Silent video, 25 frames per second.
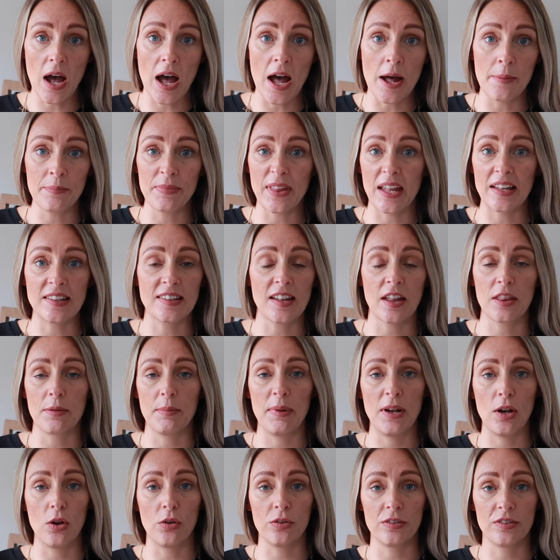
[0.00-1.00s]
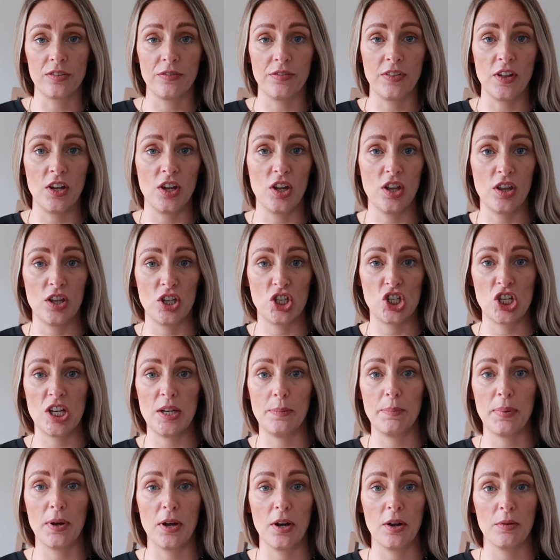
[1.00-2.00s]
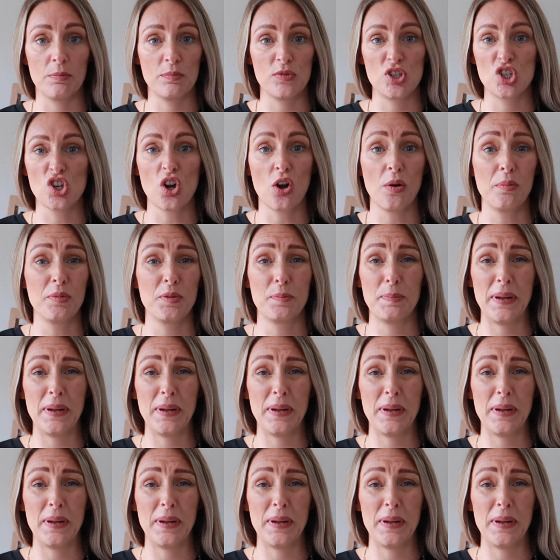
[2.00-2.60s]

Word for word: um, they sell them in lots of the, the cheaper shops,